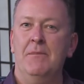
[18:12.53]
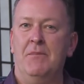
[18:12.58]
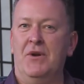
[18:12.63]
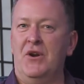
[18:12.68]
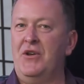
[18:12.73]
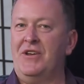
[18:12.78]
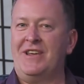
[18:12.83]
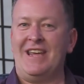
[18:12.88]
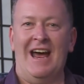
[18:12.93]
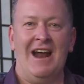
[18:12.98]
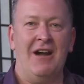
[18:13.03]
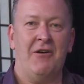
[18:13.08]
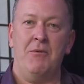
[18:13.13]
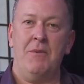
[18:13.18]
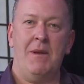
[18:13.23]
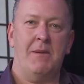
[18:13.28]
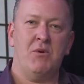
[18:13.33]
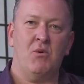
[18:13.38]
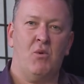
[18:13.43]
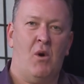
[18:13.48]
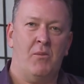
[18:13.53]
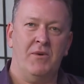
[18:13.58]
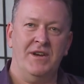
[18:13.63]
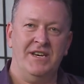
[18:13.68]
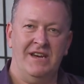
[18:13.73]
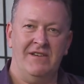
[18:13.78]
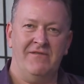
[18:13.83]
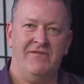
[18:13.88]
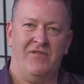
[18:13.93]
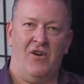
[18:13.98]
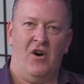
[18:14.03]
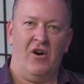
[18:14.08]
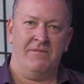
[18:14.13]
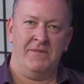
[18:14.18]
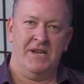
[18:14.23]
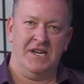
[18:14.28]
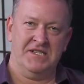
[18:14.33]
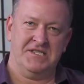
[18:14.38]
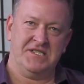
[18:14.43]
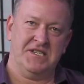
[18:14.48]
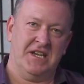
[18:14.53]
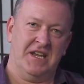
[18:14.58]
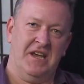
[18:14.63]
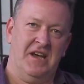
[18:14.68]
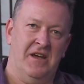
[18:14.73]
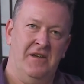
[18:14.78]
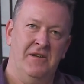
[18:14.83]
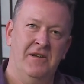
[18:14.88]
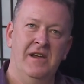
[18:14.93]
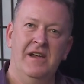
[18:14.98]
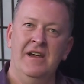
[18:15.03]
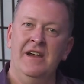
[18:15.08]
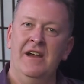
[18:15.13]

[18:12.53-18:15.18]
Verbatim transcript: but who can't remember what we did five minutes ago.